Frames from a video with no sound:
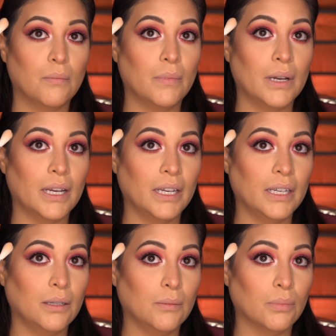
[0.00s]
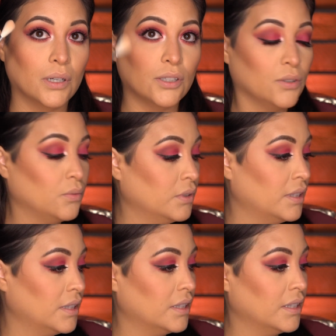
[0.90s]
my brush with
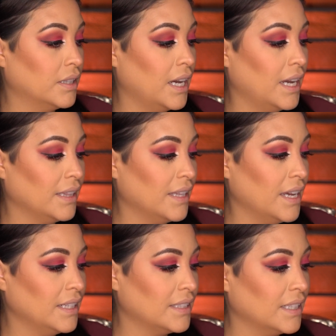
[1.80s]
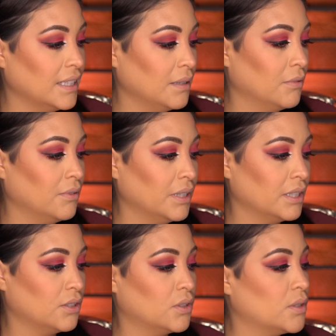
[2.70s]
the highlight, and I'm
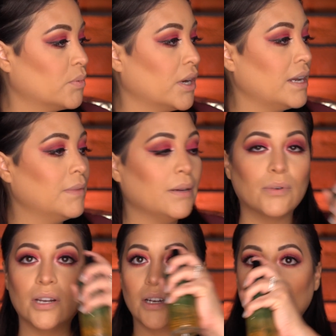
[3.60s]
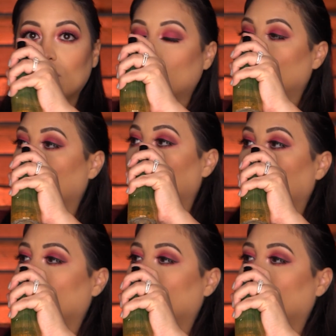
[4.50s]
going to spray my brush.